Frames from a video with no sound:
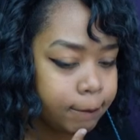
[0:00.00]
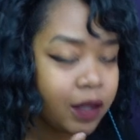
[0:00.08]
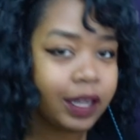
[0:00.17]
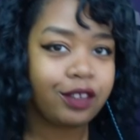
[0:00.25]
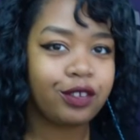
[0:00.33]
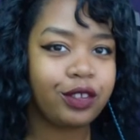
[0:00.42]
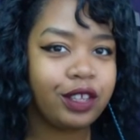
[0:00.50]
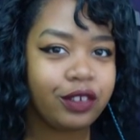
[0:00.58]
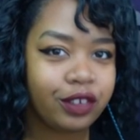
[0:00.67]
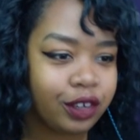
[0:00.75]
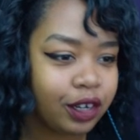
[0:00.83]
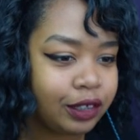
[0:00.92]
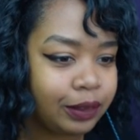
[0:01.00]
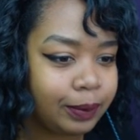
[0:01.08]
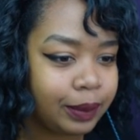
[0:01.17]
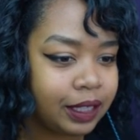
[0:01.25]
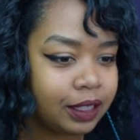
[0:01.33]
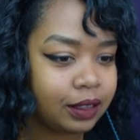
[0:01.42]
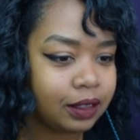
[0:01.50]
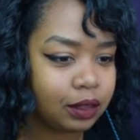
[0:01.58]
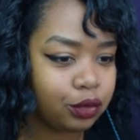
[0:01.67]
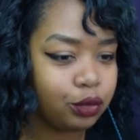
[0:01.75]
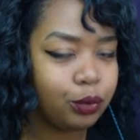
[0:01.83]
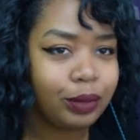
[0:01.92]
Okay, so these are our duplicants.
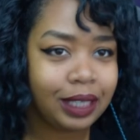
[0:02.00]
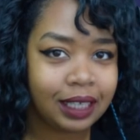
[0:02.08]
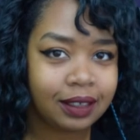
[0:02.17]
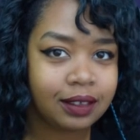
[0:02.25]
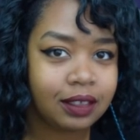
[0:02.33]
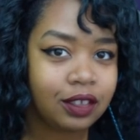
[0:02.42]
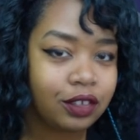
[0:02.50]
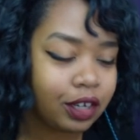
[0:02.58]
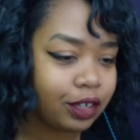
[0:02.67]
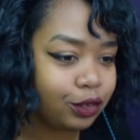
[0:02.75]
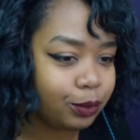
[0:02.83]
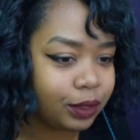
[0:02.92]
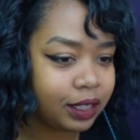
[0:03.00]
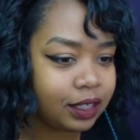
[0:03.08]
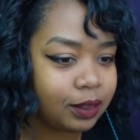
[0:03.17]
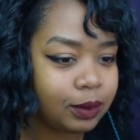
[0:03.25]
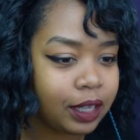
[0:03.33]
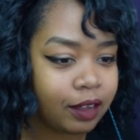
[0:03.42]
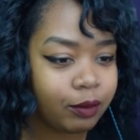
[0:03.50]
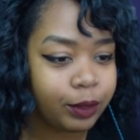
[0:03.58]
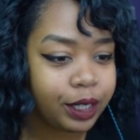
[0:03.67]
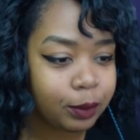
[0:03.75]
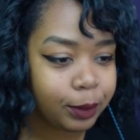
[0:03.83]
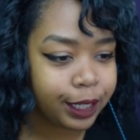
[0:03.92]
These are our duplicants. We have
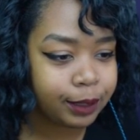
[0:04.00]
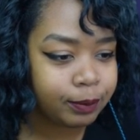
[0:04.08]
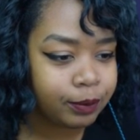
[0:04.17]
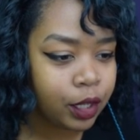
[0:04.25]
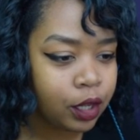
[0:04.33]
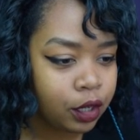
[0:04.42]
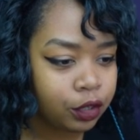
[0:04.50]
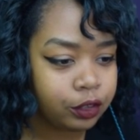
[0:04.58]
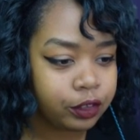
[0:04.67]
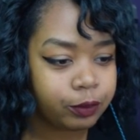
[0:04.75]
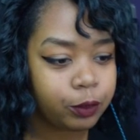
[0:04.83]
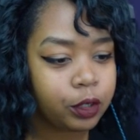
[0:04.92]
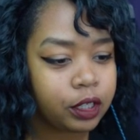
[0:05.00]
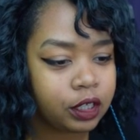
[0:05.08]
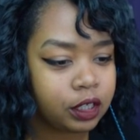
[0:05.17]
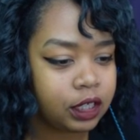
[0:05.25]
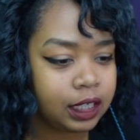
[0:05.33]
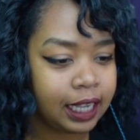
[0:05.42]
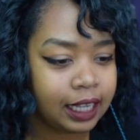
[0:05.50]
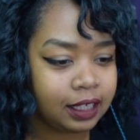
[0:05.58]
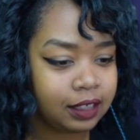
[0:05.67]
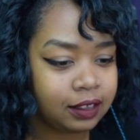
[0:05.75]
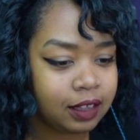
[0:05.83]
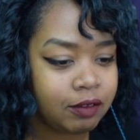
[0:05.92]
Wickerbottom, who is a 4 learning and
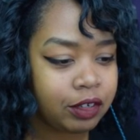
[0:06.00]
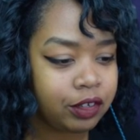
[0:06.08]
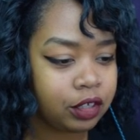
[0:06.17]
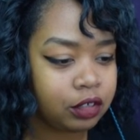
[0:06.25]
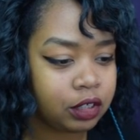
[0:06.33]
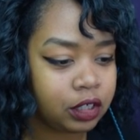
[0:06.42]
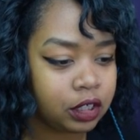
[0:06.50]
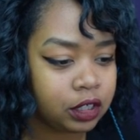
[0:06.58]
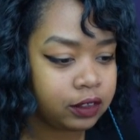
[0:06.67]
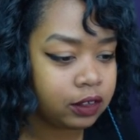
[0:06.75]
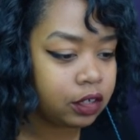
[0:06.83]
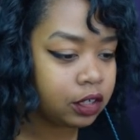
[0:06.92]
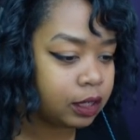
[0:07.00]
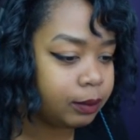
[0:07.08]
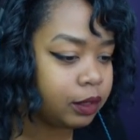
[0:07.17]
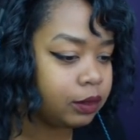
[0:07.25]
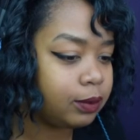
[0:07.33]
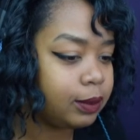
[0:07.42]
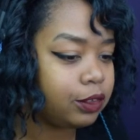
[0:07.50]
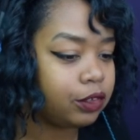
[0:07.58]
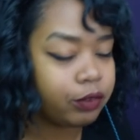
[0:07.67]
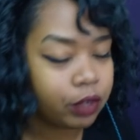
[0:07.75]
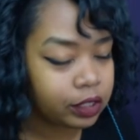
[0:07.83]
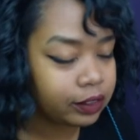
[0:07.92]
a 7 tinkering. She is narcoleptic, which means she'll
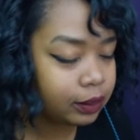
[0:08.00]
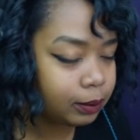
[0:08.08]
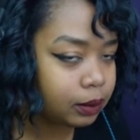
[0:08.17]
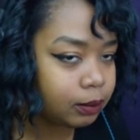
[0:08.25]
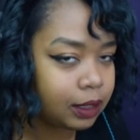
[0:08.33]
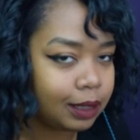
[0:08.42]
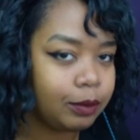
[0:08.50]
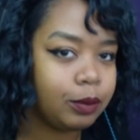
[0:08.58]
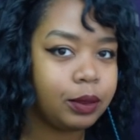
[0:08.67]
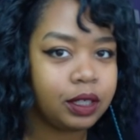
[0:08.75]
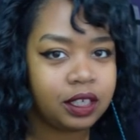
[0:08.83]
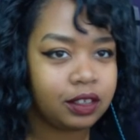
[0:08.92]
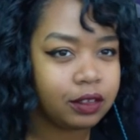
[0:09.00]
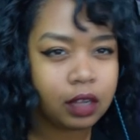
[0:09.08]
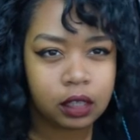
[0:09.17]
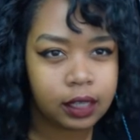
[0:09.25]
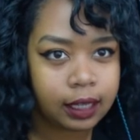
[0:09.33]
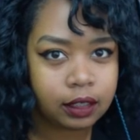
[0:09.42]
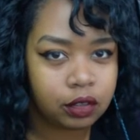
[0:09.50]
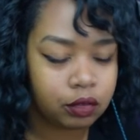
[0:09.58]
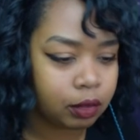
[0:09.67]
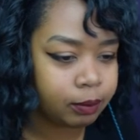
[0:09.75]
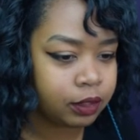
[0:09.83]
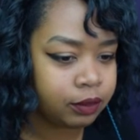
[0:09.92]
fall asleep sometimes, but it's not that
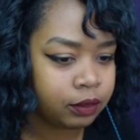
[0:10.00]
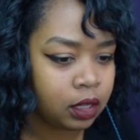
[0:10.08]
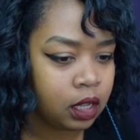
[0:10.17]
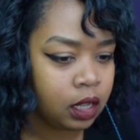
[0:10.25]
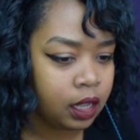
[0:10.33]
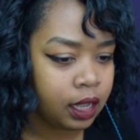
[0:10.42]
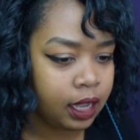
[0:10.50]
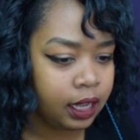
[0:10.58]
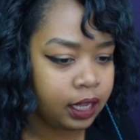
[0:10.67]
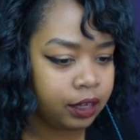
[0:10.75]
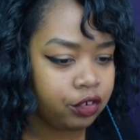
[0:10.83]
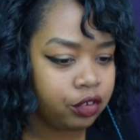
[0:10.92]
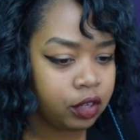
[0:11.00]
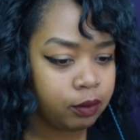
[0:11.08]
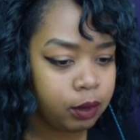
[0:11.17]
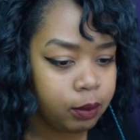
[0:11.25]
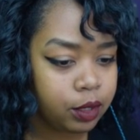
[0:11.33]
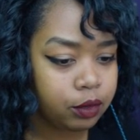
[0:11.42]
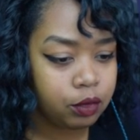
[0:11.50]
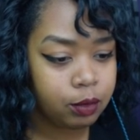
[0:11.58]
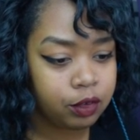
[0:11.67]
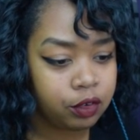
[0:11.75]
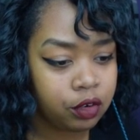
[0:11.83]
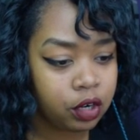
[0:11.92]
disruptive. And she's amphibious, which
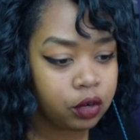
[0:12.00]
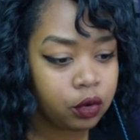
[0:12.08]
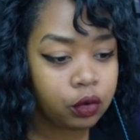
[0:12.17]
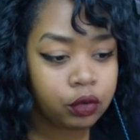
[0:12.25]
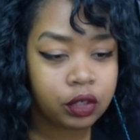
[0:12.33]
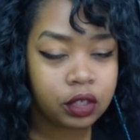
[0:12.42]
means that she can hold